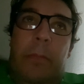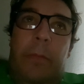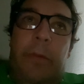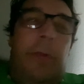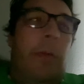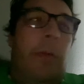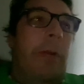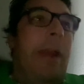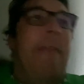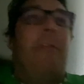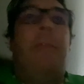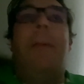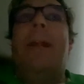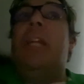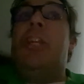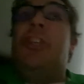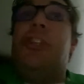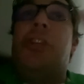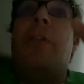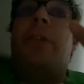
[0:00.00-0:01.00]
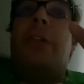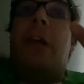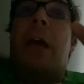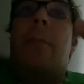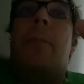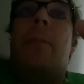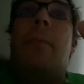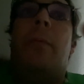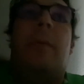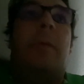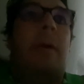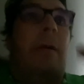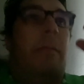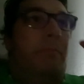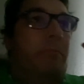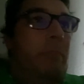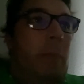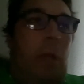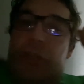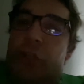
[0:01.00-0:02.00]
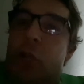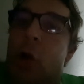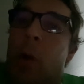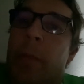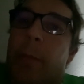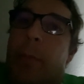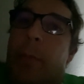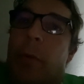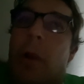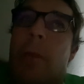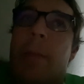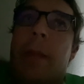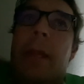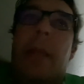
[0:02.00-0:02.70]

So everybody that shows up, I show them the permit.